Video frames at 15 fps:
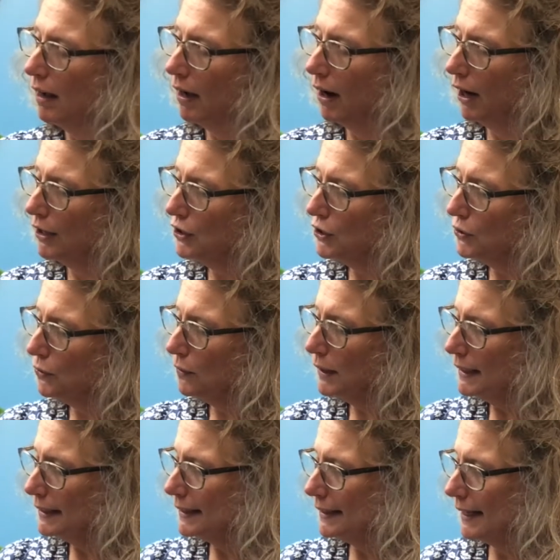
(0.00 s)
Our
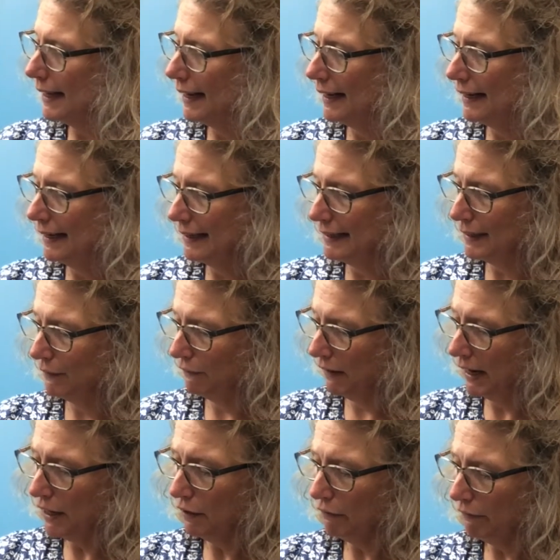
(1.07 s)
story today is
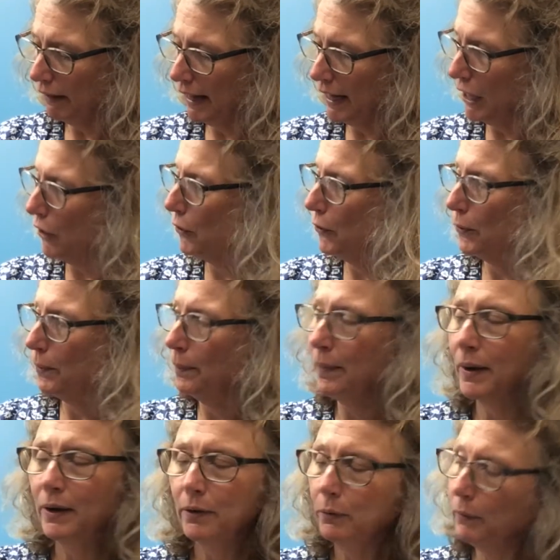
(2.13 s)
Firefly Home,
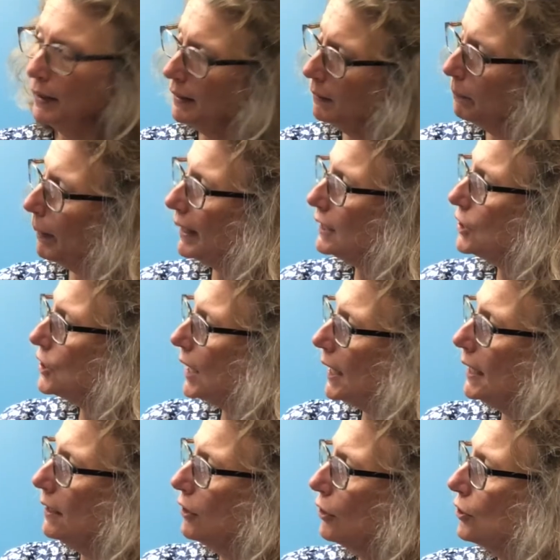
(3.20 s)
written by
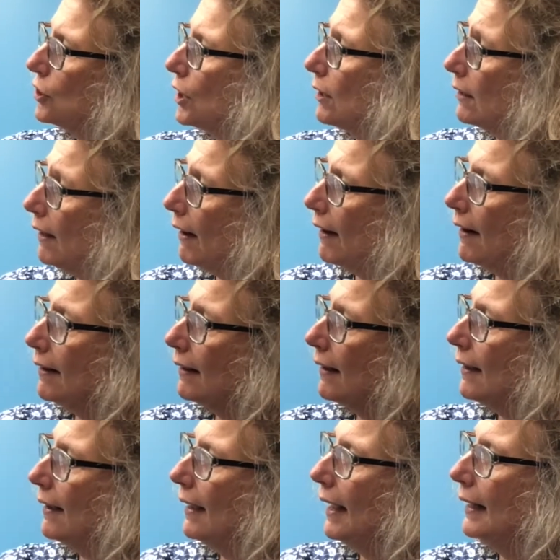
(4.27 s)
Jane Clark
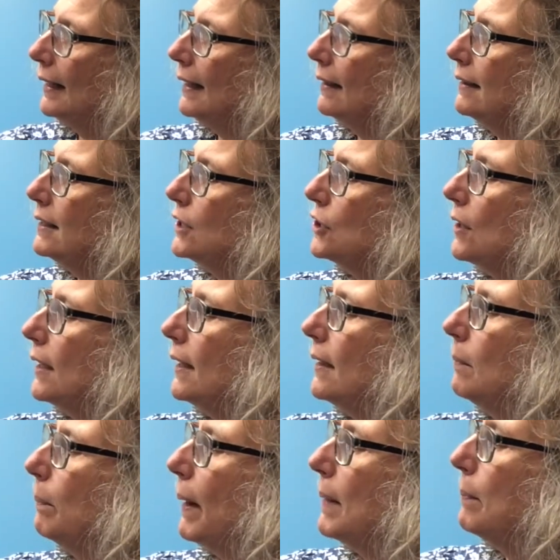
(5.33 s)
and
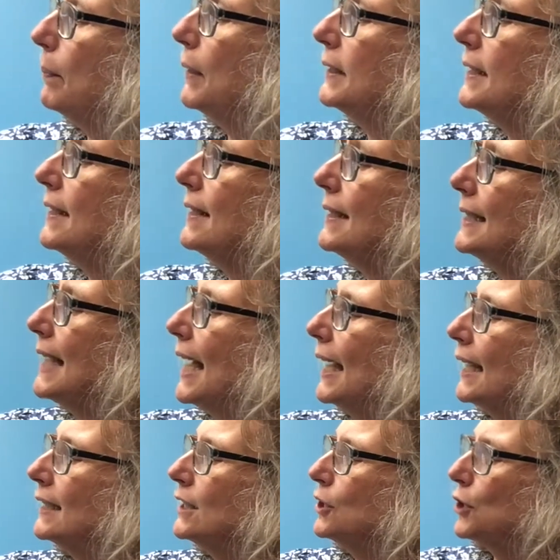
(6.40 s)
illustrated by Britta
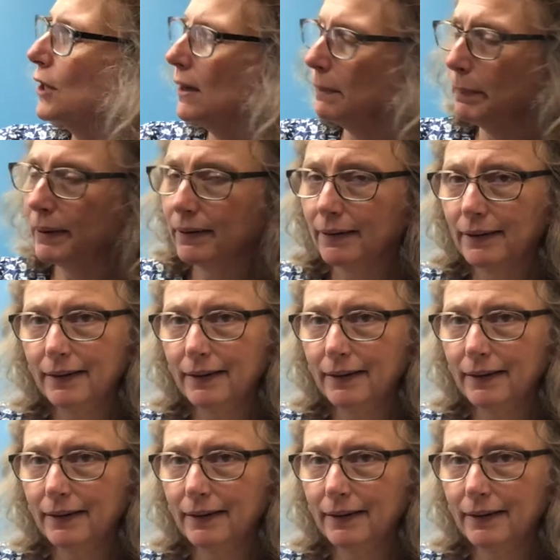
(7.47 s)
Teckentrup.